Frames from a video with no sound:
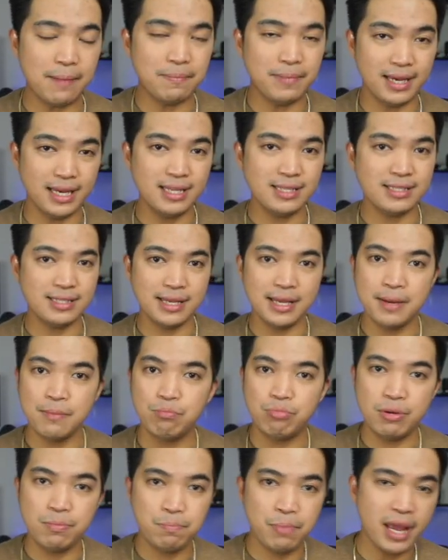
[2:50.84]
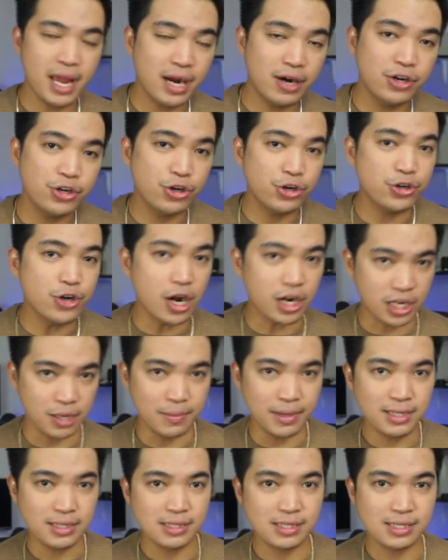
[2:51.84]
is prepare your
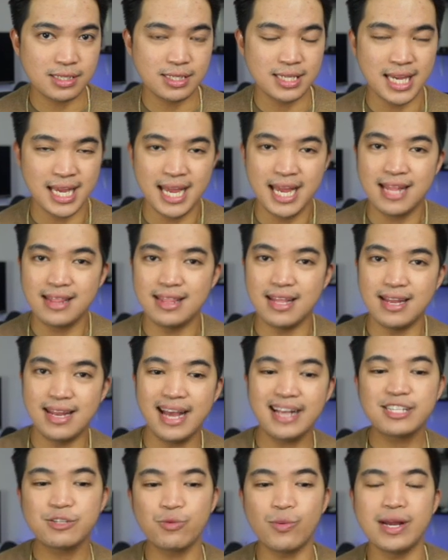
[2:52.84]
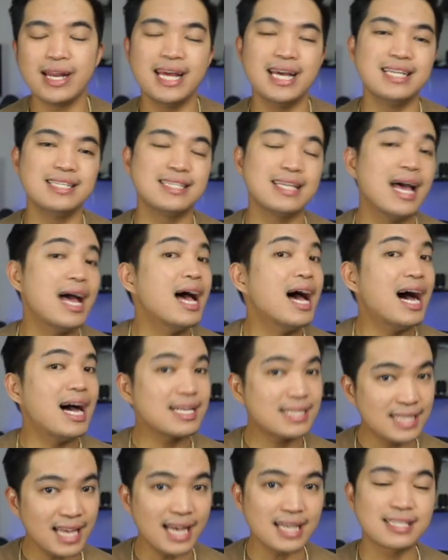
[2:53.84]
documents. The next one is
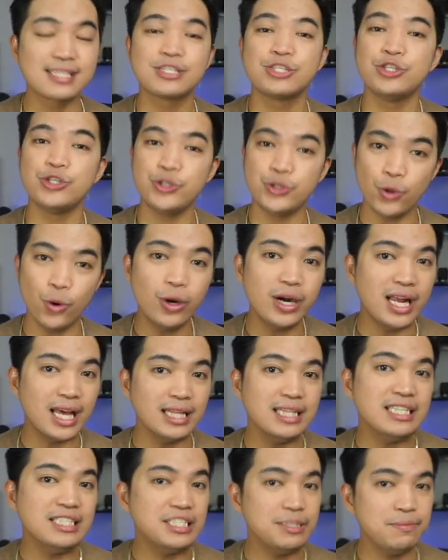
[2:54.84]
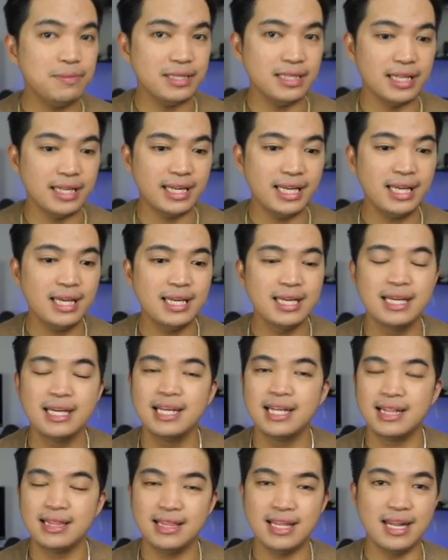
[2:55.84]
assess your eligibility.
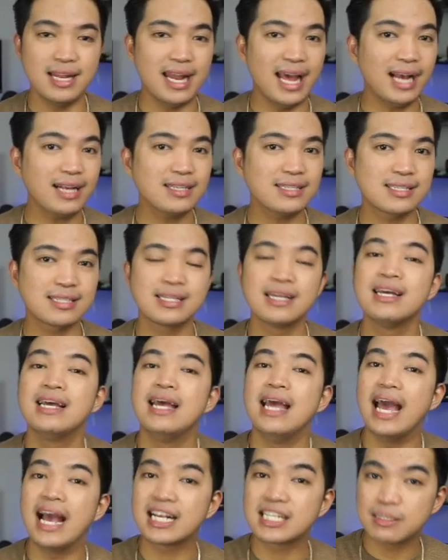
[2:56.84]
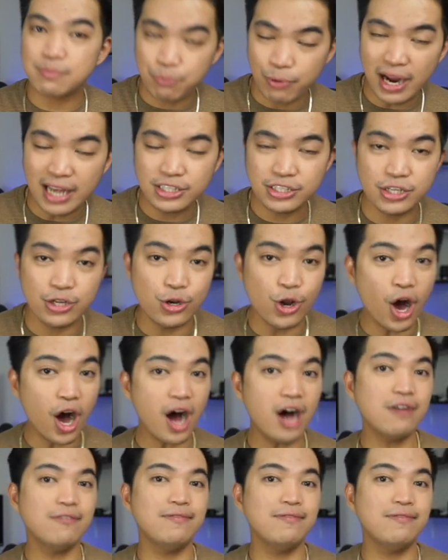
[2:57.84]
The next, expression of